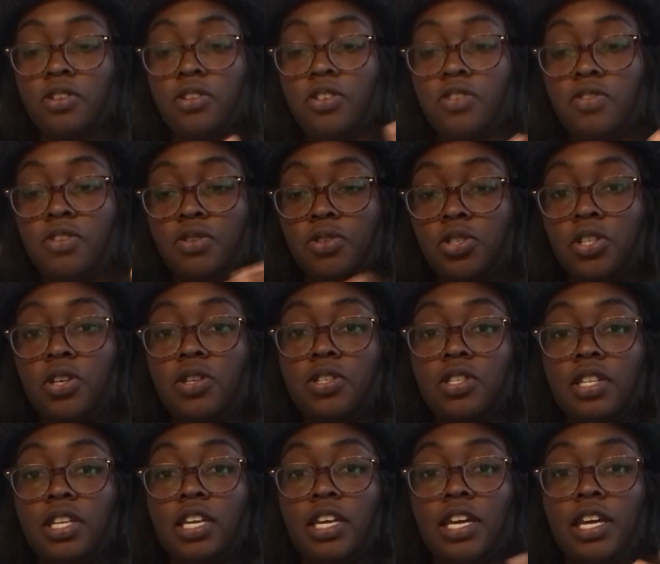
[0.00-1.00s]
those of you who've
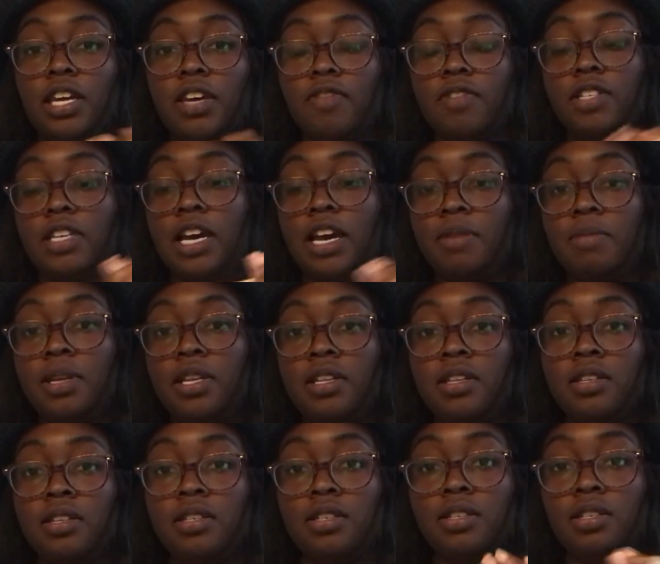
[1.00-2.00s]
chosen the King of
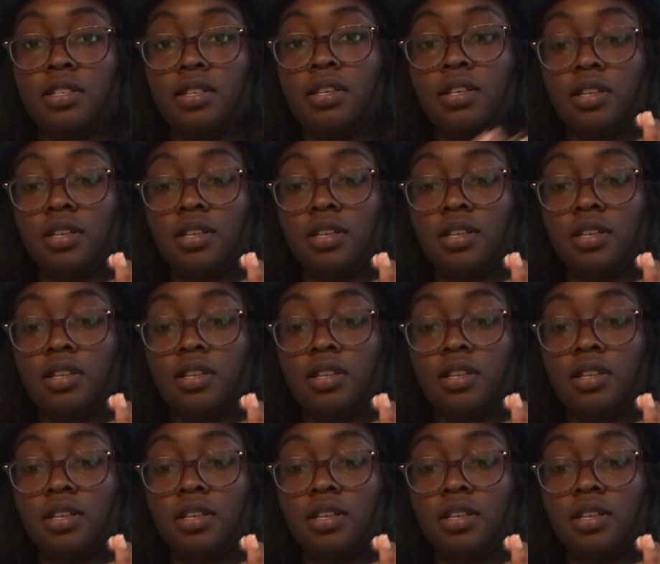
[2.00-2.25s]
Diamonds,